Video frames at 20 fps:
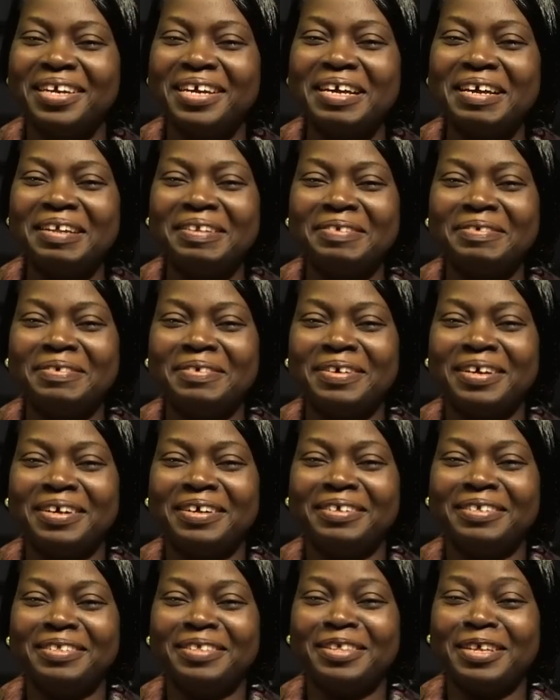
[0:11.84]
Hello,
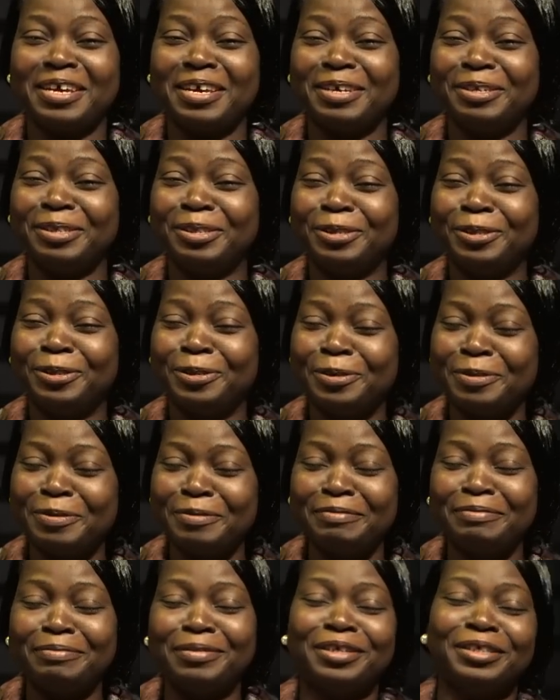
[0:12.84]
and thank you
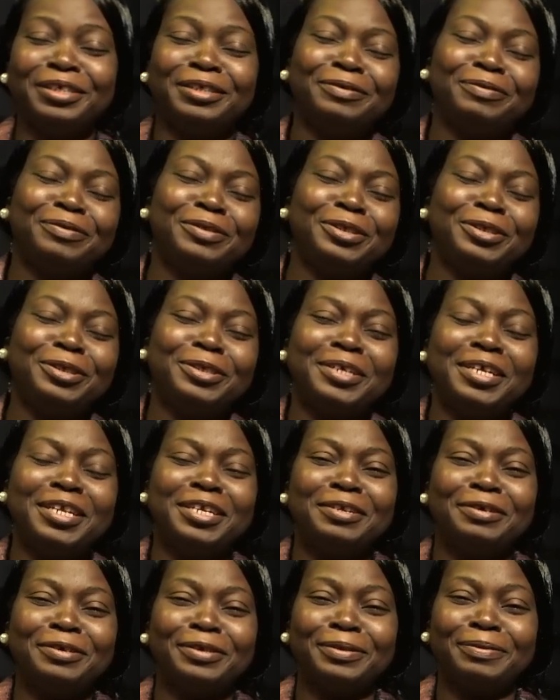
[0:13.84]
so much for
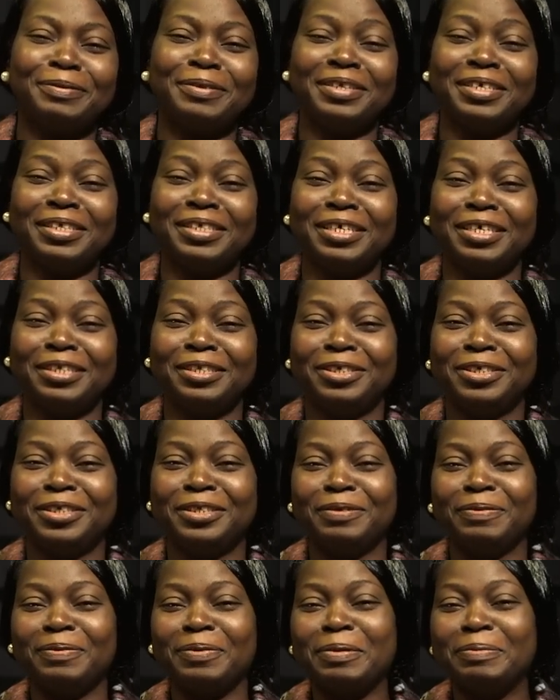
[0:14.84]
joining us for this
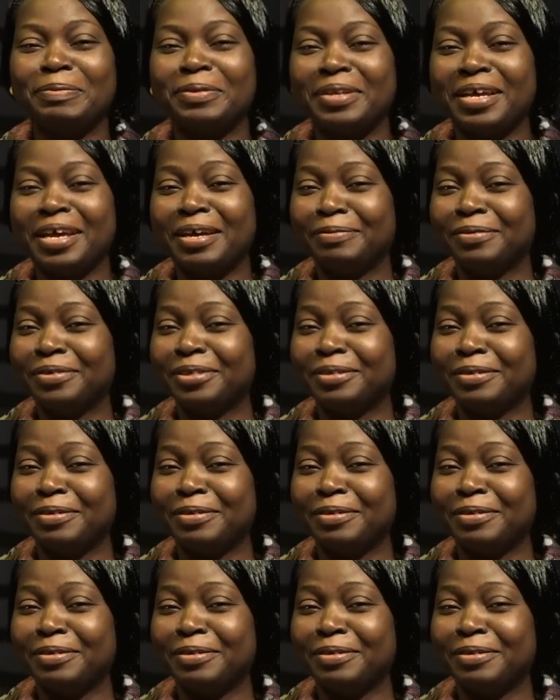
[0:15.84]
edition of Open Heavens